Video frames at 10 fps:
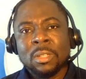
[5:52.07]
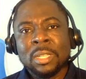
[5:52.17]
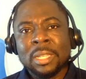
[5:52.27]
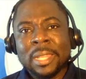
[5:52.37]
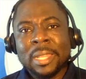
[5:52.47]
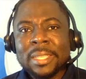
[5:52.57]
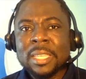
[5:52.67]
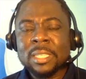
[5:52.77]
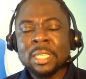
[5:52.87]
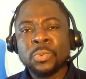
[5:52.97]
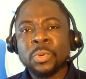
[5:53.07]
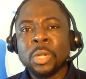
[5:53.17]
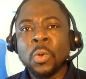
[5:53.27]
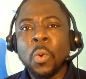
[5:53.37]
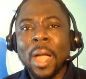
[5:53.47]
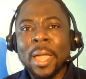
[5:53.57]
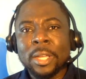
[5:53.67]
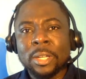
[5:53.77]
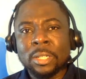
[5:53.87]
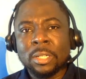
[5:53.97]
the license is
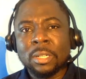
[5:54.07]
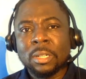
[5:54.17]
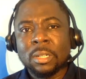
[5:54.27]
required